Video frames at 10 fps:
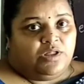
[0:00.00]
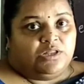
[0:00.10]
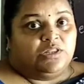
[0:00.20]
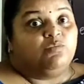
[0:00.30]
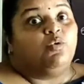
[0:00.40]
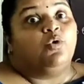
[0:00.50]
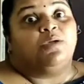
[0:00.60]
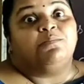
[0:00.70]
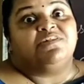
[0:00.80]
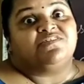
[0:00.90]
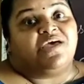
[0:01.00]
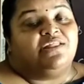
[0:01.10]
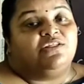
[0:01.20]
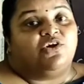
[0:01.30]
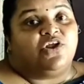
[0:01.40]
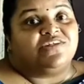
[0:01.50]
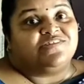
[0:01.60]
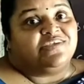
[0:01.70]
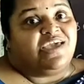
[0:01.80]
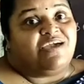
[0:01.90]
The volume inside the
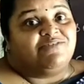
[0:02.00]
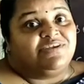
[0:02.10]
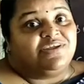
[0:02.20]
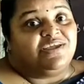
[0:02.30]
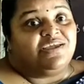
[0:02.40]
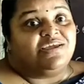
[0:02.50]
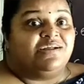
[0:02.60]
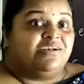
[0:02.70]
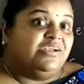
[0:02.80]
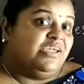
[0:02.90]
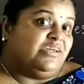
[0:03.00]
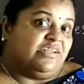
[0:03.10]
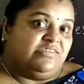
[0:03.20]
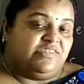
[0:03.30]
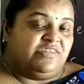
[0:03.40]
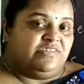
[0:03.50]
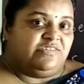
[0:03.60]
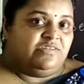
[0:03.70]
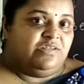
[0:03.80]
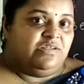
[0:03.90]
thoracic cavity
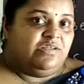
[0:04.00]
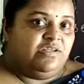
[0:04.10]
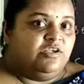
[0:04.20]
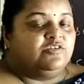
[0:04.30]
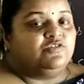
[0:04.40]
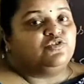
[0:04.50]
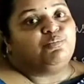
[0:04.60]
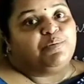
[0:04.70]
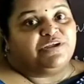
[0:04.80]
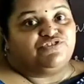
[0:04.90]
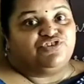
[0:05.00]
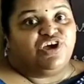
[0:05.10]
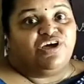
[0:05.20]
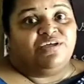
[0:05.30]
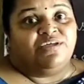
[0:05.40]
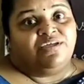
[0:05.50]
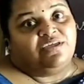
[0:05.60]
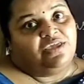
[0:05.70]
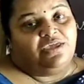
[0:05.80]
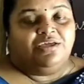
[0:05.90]
decreases. So pressure
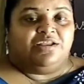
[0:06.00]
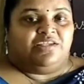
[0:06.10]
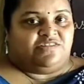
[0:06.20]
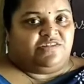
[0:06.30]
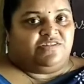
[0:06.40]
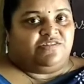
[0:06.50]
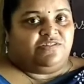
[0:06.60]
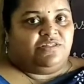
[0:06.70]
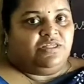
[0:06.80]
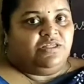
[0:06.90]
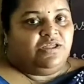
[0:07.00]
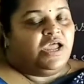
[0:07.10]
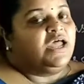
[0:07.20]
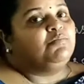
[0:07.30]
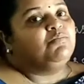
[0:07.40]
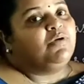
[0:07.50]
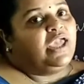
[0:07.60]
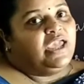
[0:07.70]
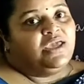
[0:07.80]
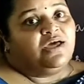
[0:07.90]
increases and
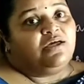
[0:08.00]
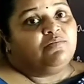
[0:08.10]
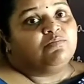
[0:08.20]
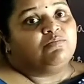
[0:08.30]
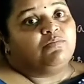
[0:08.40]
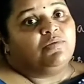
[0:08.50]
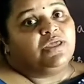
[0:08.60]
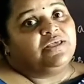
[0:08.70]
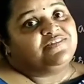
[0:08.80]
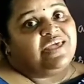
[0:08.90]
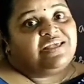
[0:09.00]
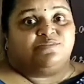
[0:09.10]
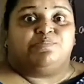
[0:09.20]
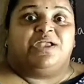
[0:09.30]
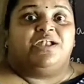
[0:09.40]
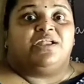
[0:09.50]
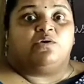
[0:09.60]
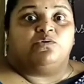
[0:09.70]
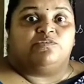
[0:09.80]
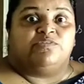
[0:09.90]
air is expelled
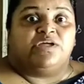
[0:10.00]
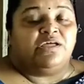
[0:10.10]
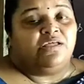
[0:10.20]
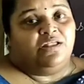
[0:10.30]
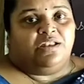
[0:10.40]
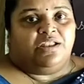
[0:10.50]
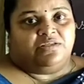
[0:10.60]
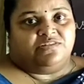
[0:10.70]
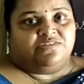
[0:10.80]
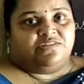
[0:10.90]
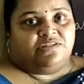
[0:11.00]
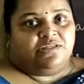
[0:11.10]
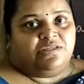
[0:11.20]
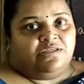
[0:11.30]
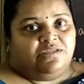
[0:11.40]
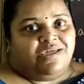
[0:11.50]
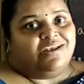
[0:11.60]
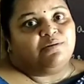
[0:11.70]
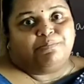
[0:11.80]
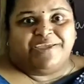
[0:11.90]
out of the lungs.
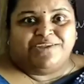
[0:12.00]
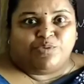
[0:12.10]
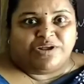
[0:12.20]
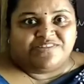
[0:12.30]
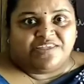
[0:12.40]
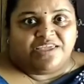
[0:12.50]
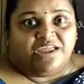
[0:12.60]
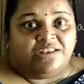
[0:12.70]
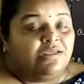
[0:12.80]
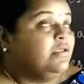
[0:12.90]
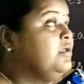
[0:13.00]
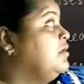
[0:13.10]
I'll repeat once again.